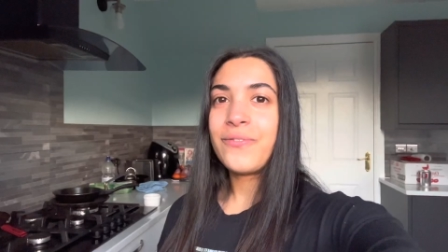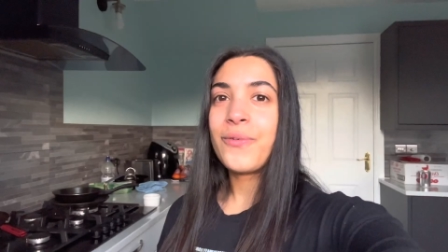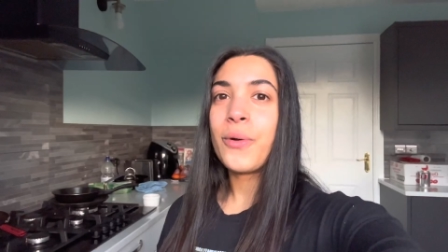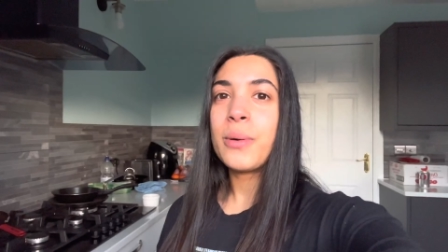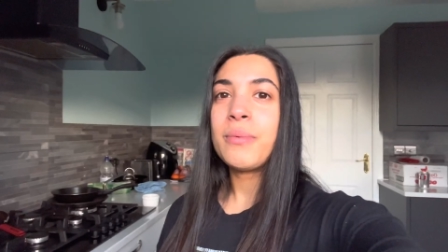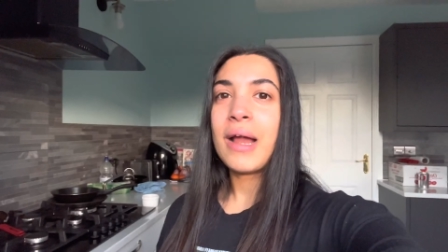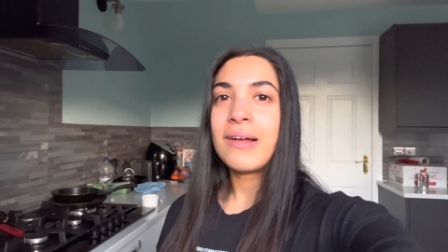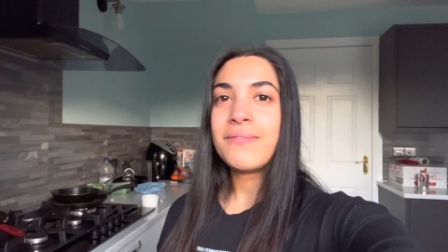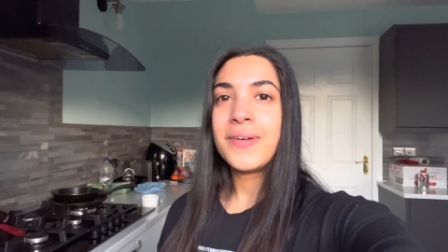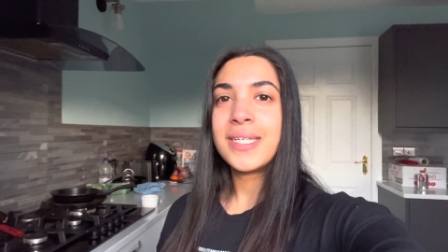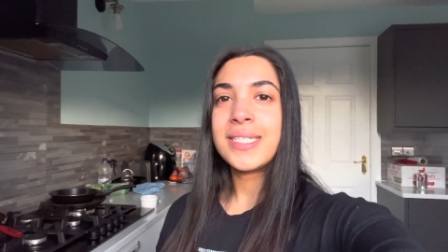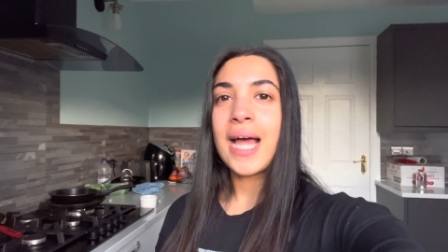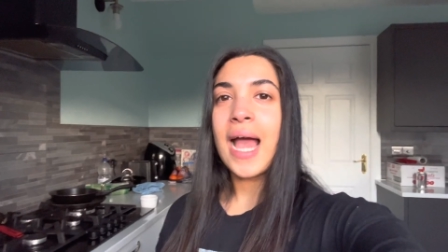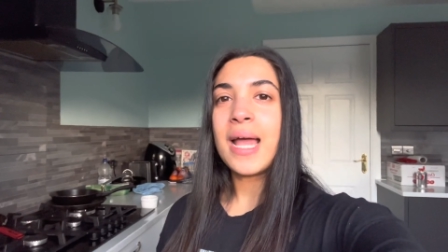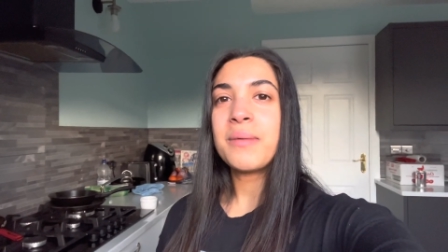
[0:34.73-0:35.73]
For
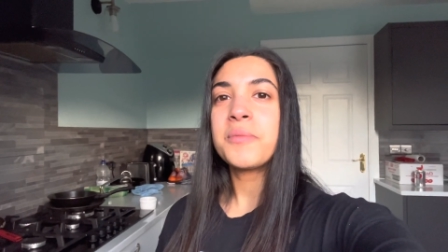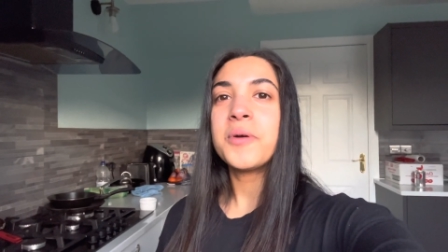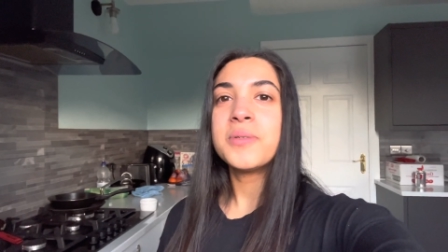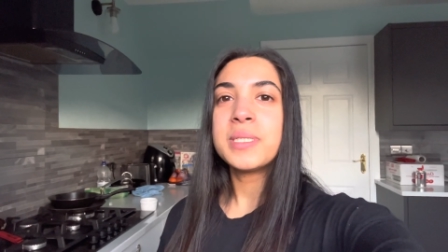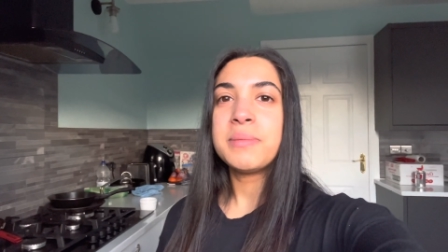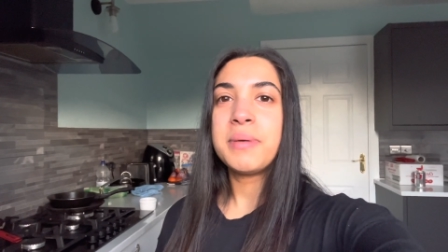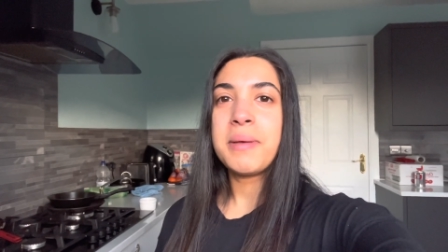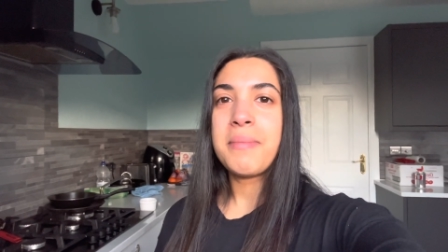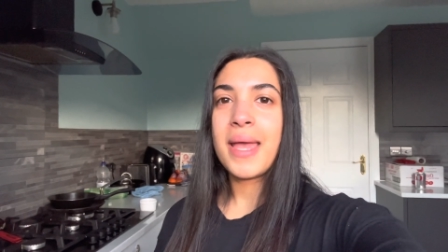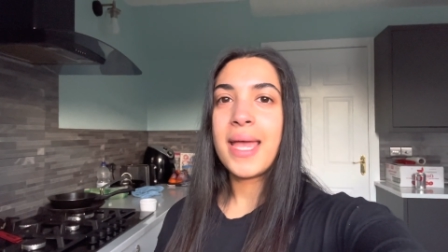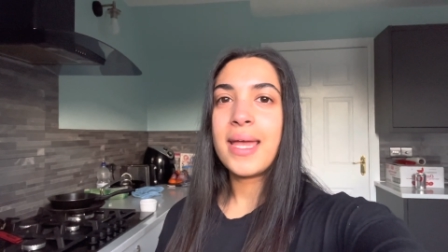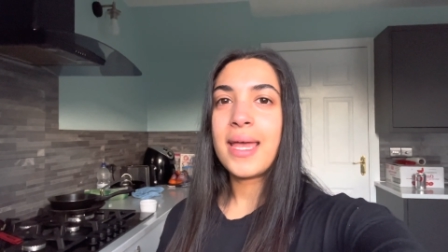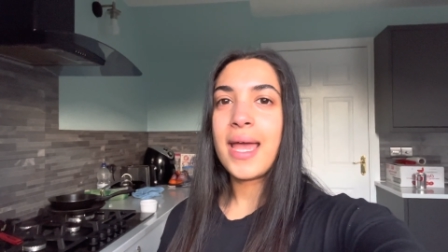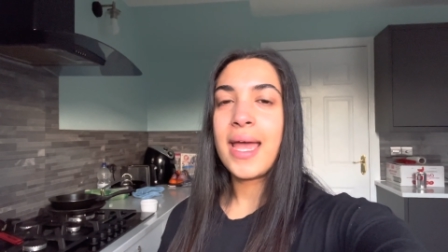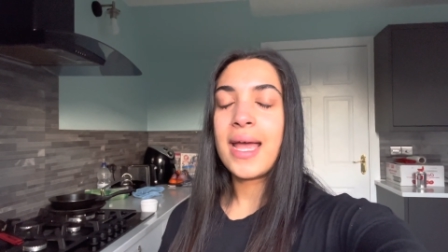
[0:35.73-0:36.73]
breakfast, I am going to be
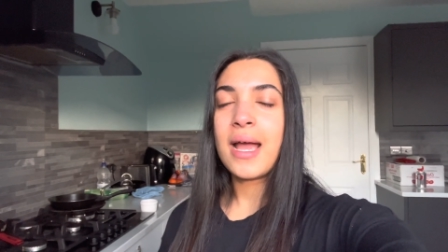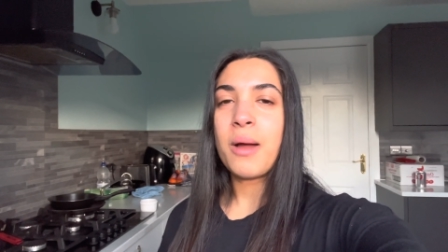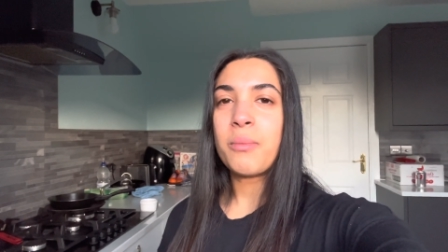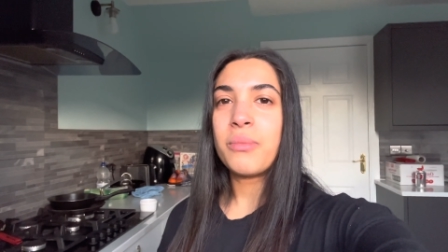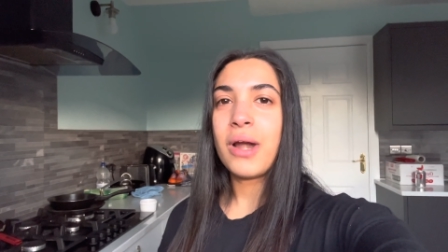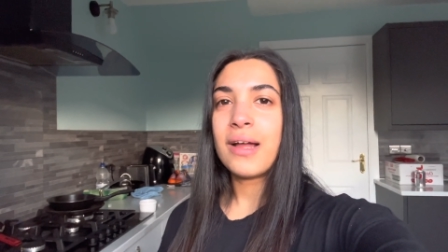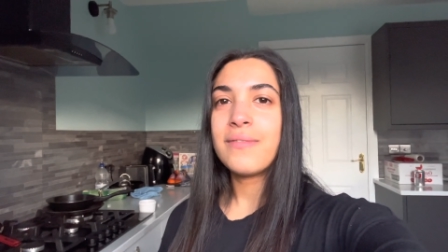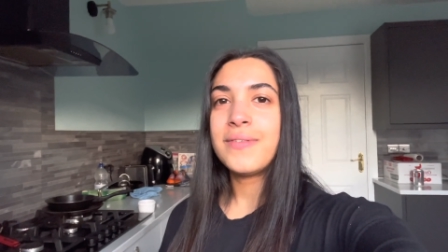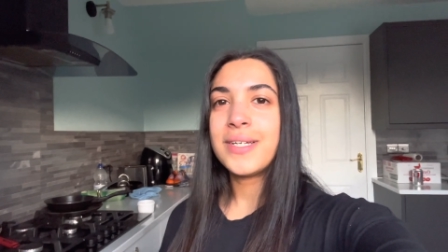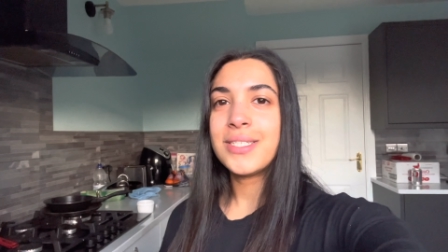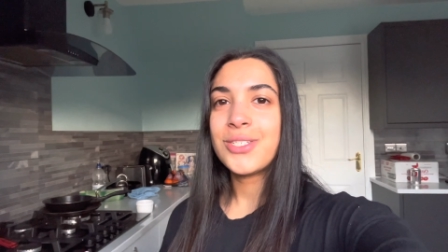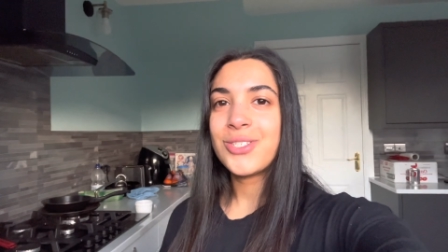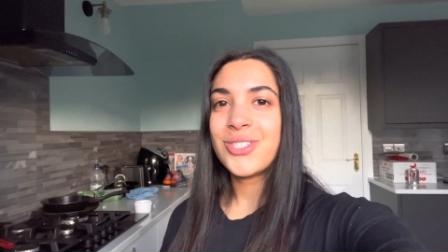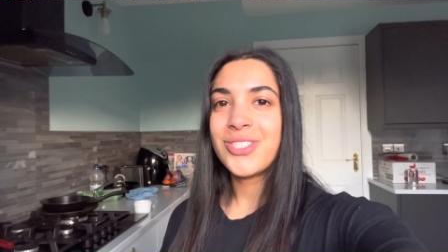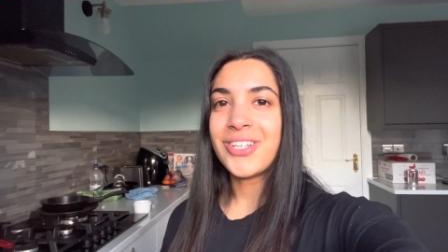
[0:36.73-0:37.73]
making
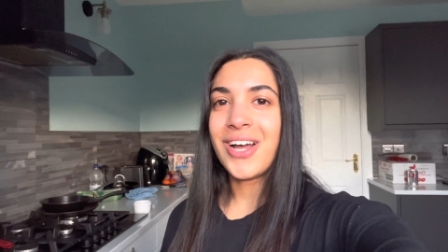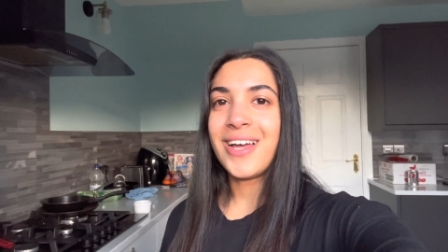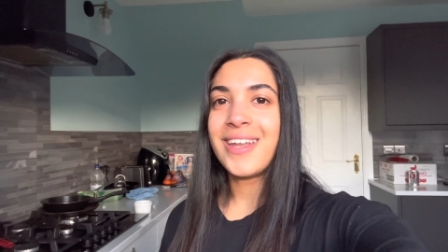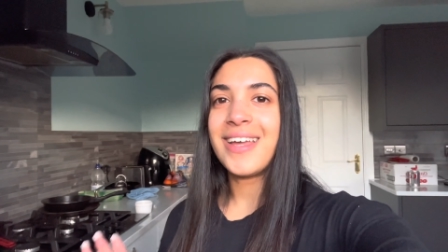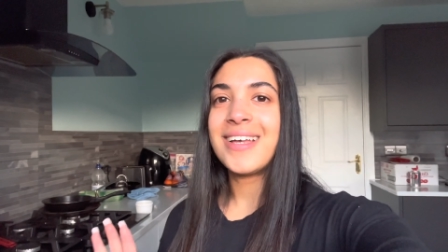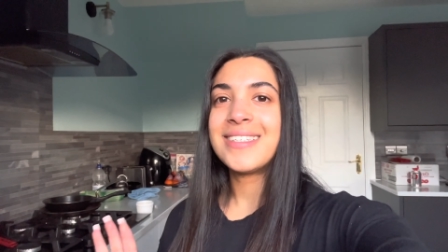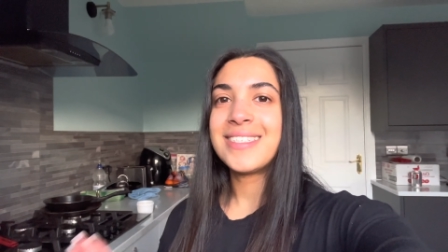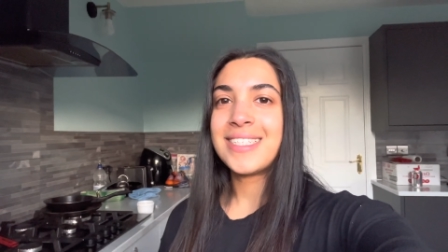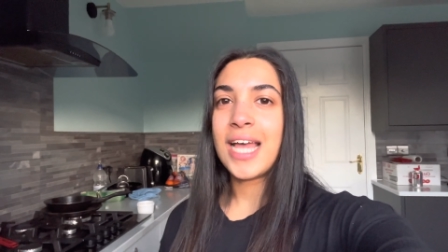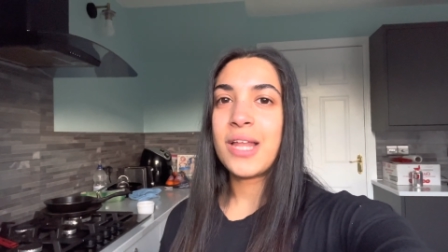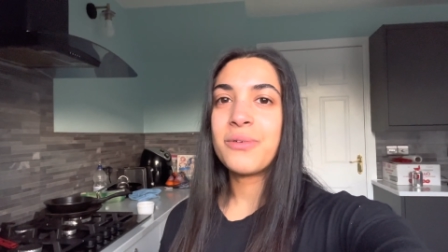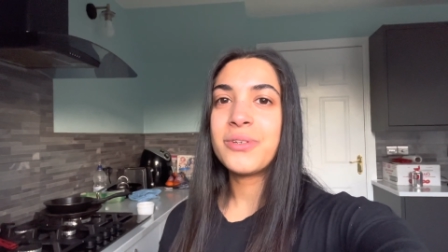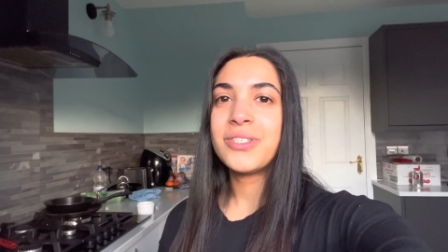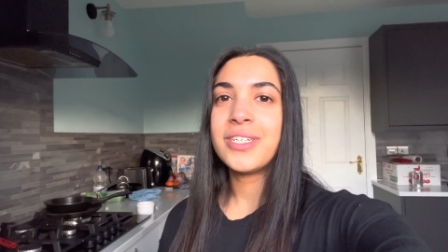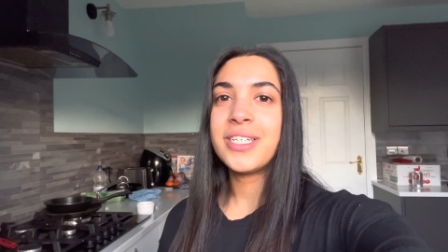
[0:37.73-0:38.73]
breakfast croissant
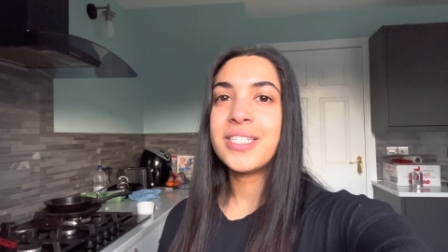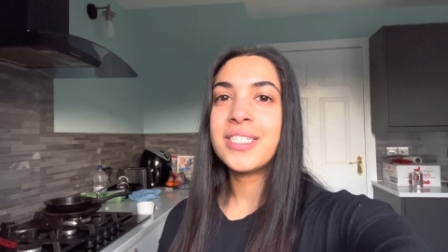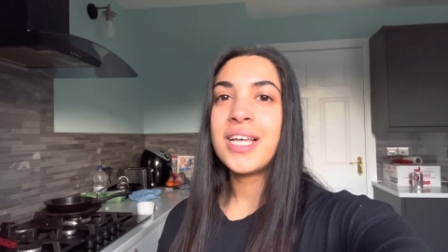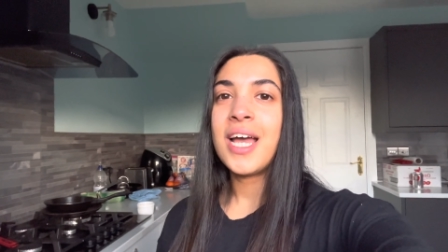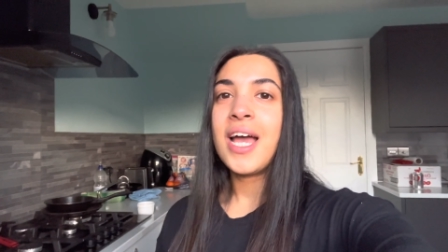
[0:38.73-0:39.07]
sandwiches.